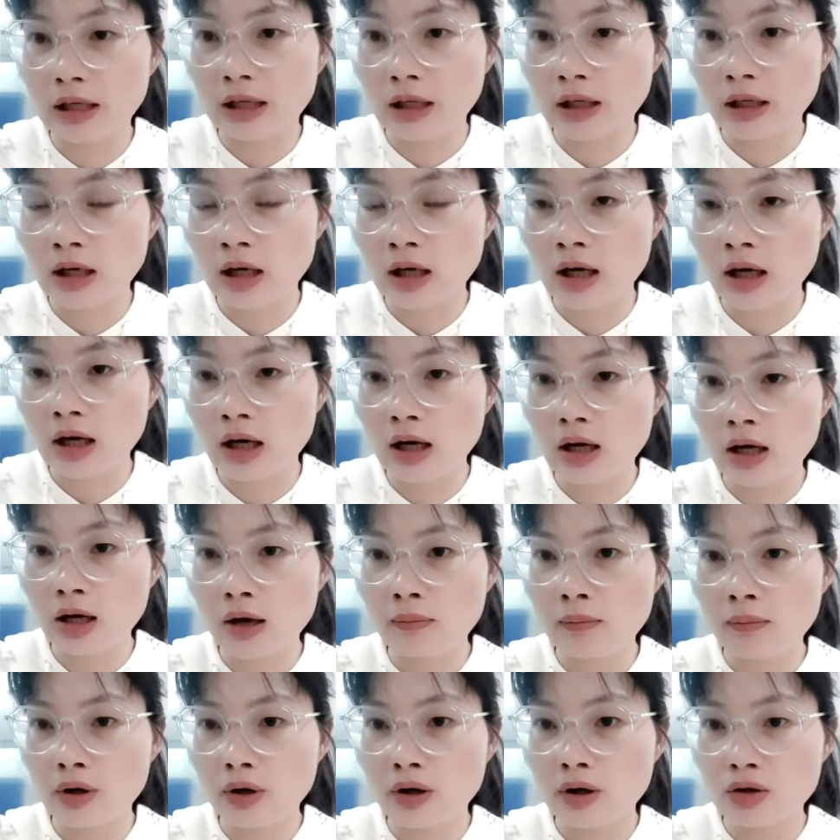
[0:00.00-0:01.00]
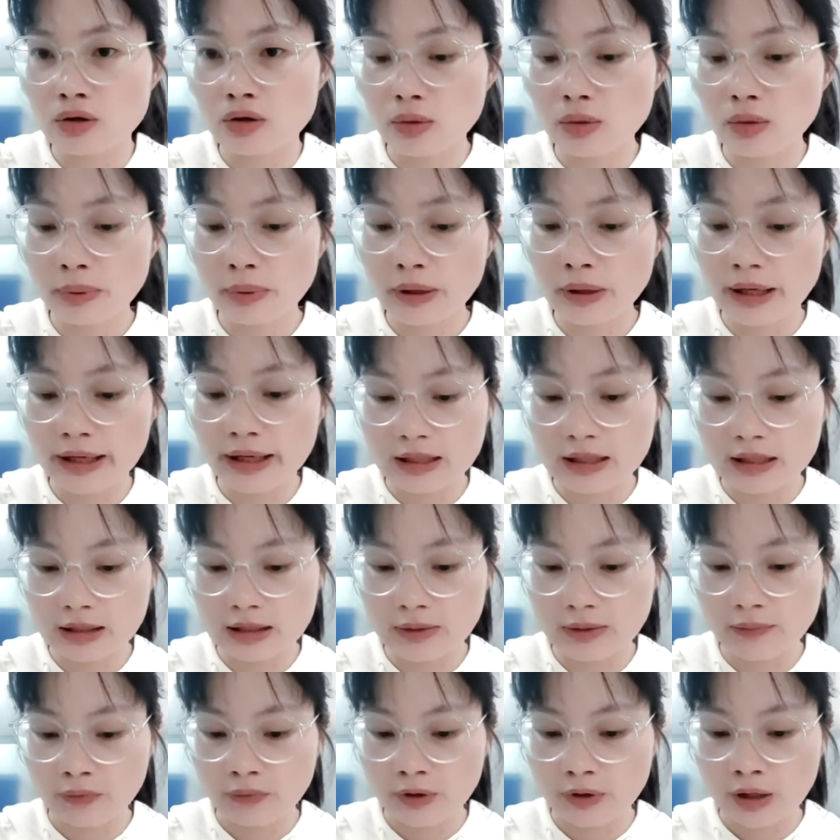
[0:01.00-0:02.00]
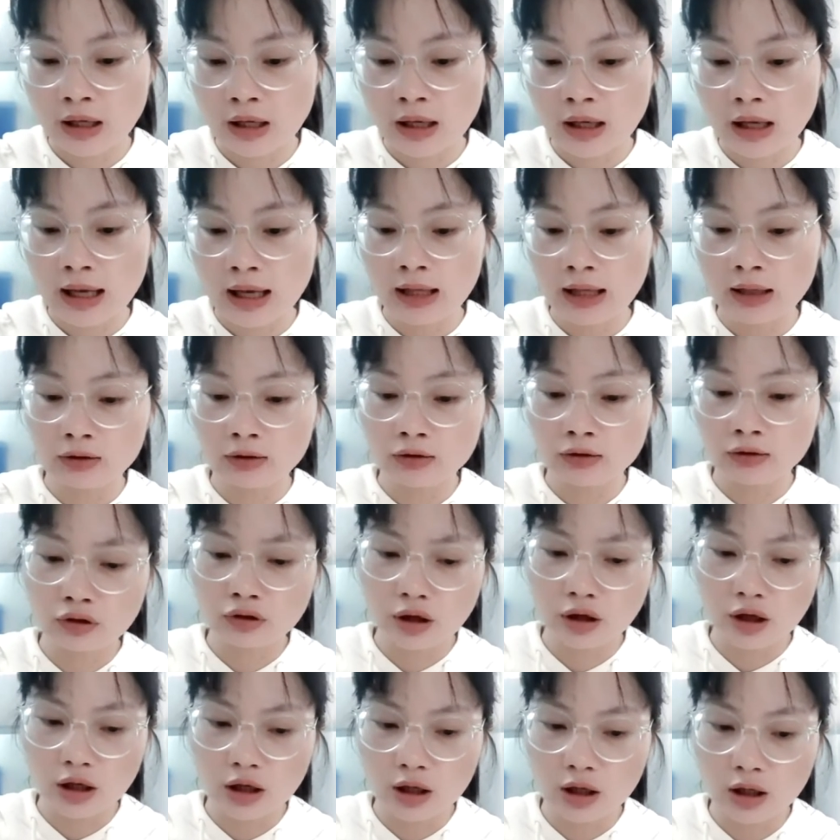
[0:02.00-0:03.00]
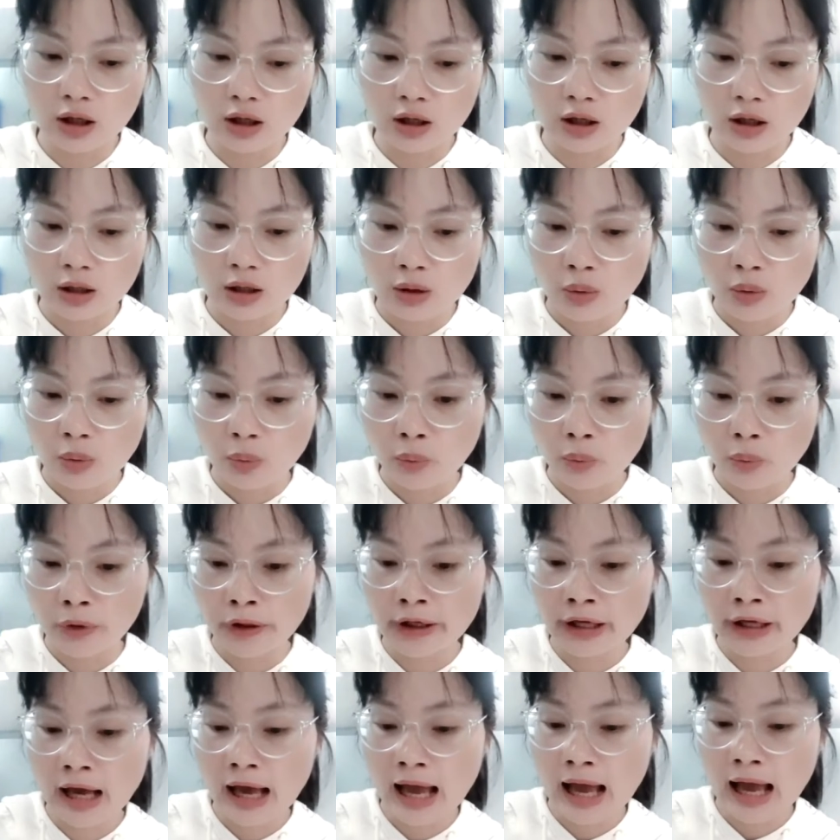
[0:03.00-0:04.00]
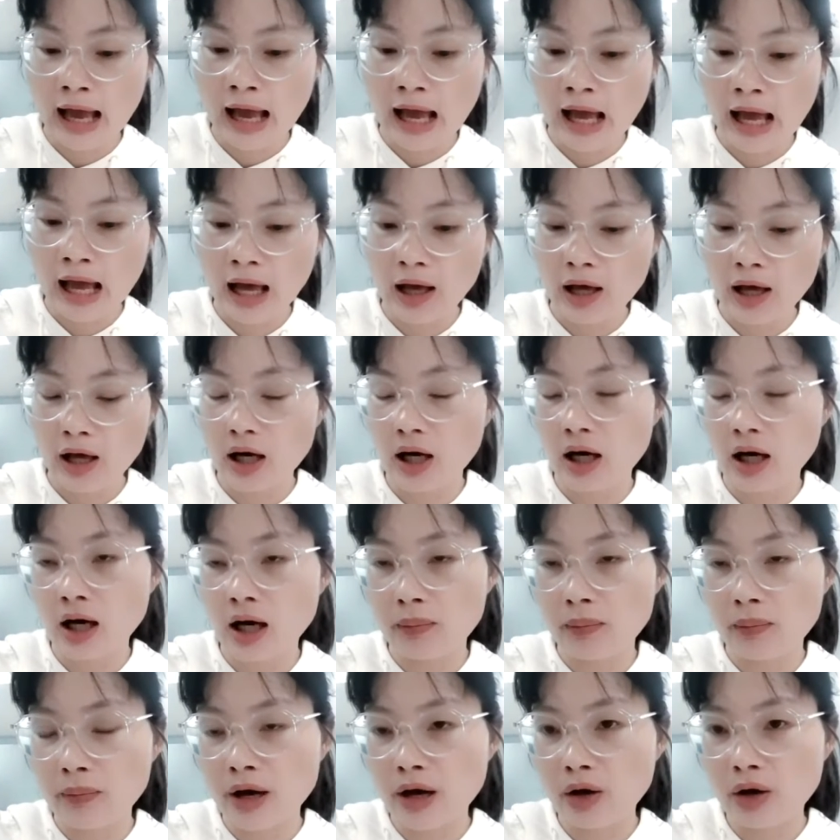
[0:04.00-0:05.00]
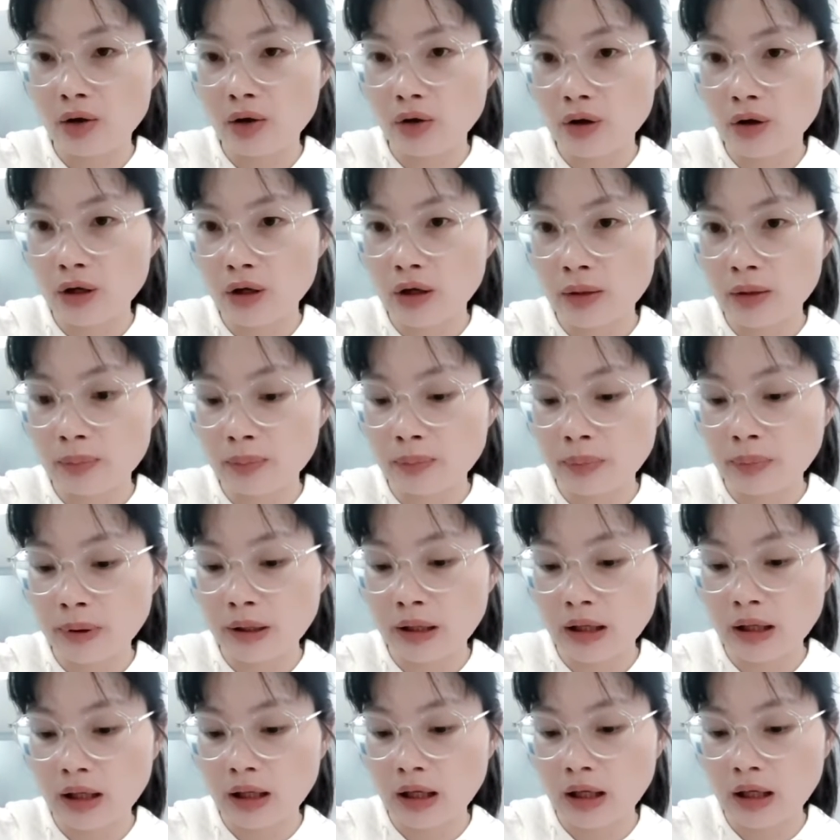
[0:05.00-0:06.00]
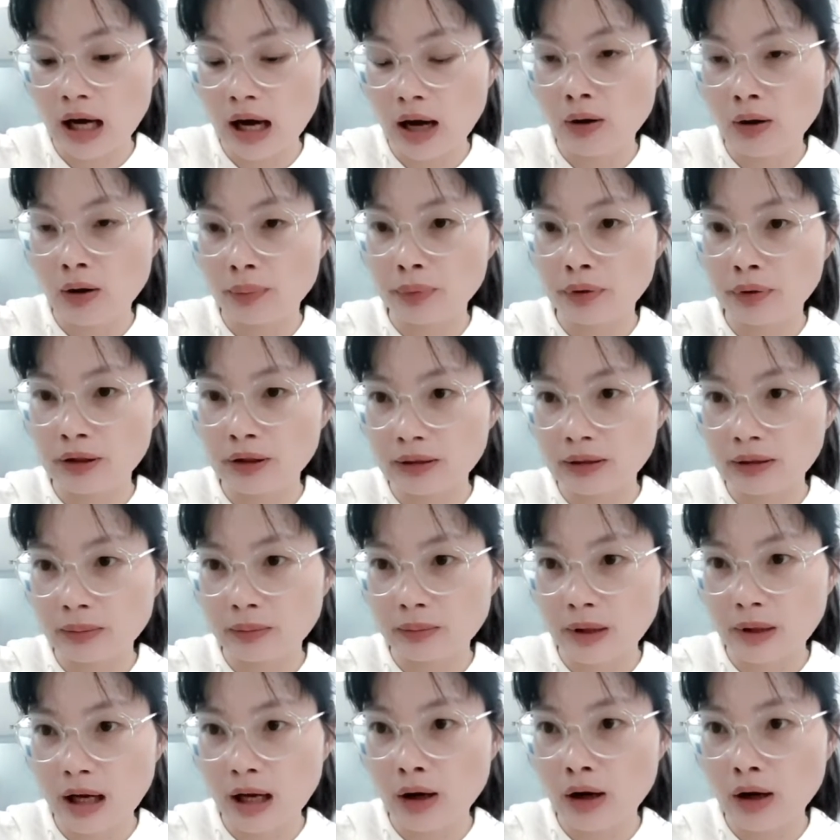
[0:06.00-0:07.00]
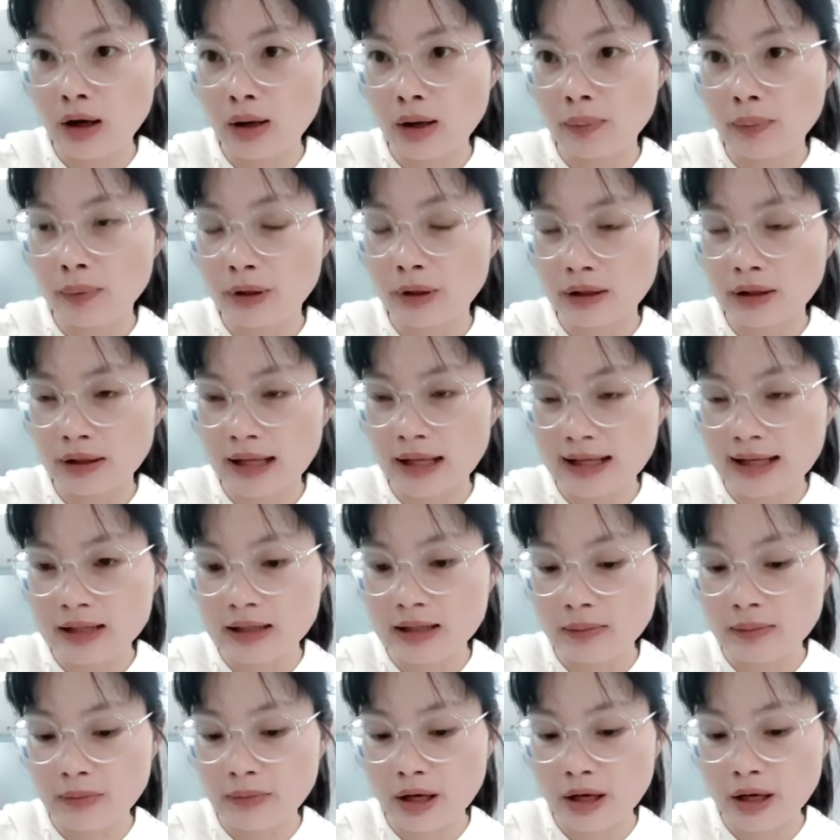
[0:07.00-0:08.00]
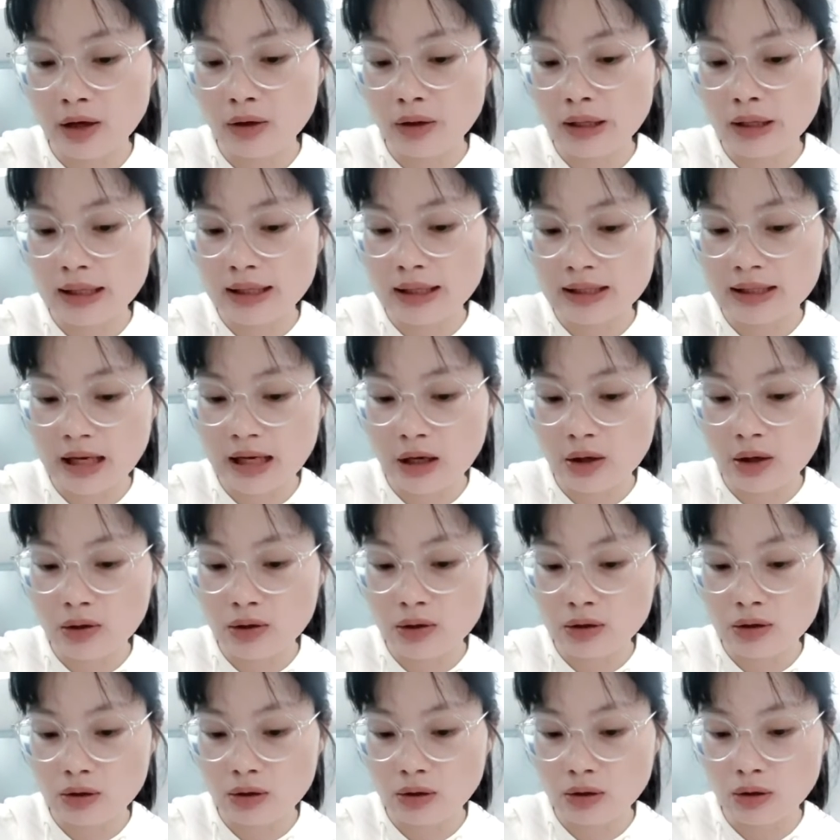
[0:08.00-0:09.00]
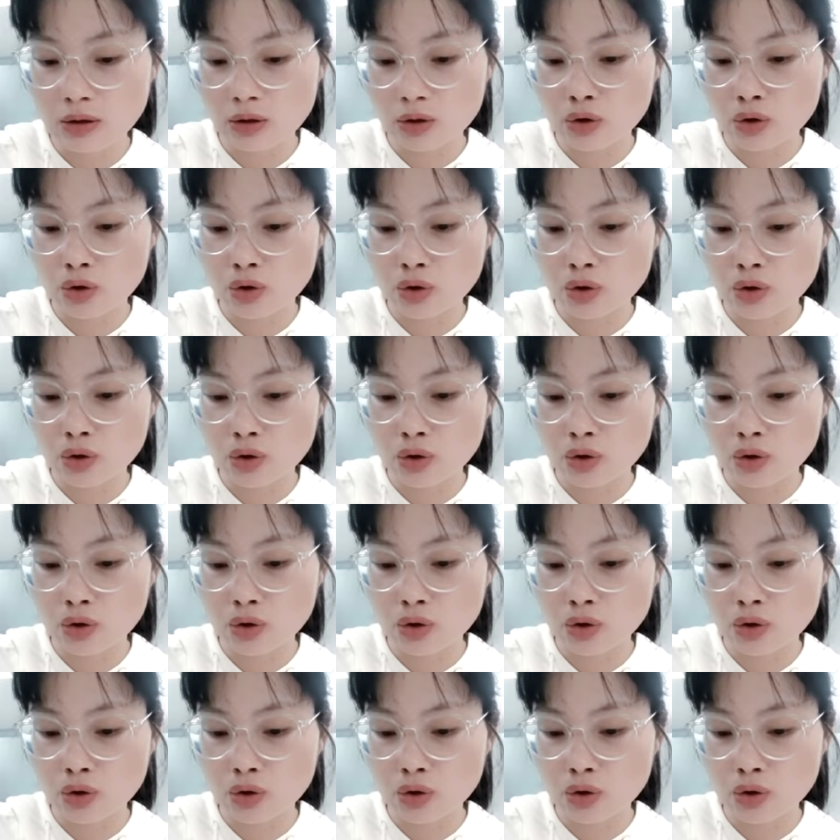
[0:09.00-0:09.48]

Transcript: in commercial place, and we are mainly our products mainly sales to